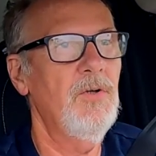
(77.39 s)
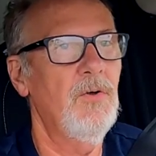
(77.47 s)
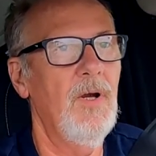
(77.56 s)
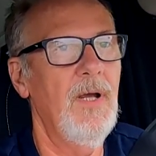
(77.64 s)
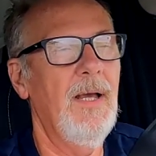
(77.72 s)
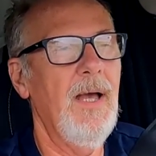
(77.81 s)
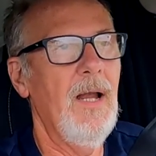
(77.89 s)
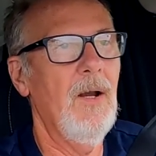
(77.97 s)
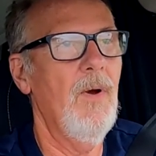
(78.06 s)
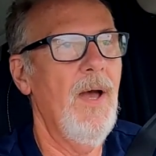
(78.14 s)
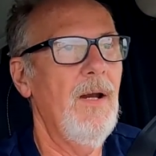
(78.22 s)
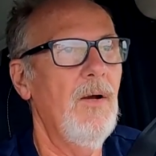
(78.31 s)
touring
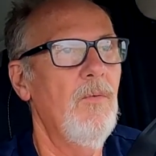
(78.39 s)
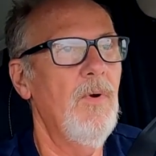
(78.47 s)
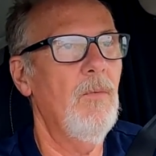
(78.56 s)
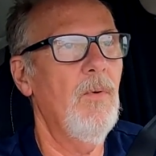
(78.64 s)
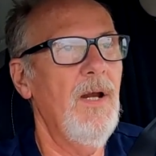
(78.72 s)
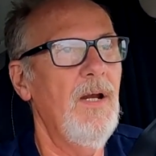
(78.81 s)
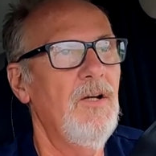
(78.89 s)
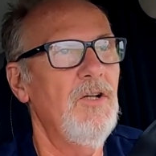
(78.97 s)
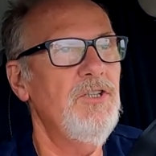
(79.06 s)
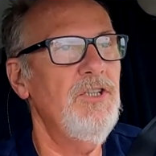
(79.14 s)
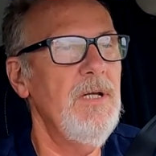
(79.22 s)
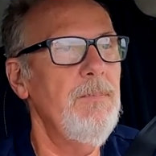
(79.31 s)
Colorado, and we
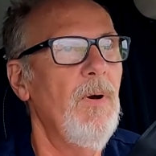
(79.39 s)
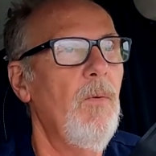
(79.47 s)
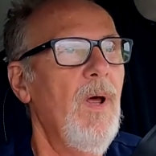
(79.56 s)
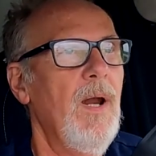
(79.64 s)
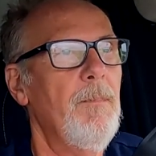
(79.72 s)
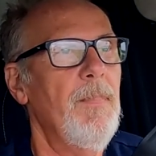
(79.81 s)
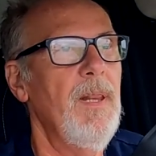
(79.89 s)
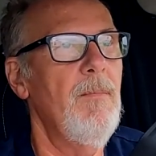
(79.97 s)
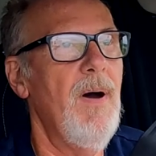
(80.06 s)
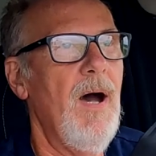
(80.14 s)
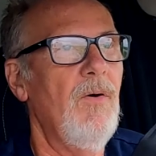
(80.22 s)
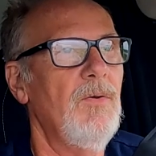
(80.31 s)
rented a Jeep and went up in
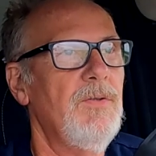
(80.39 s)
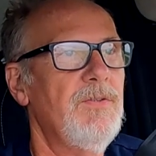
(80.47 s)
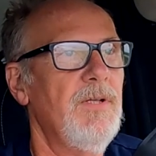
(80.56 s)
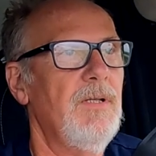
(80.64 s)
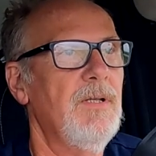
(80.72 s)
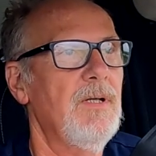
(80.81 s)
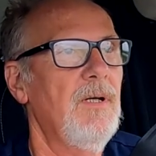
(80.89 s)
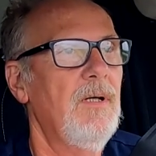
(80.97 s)
the mountains in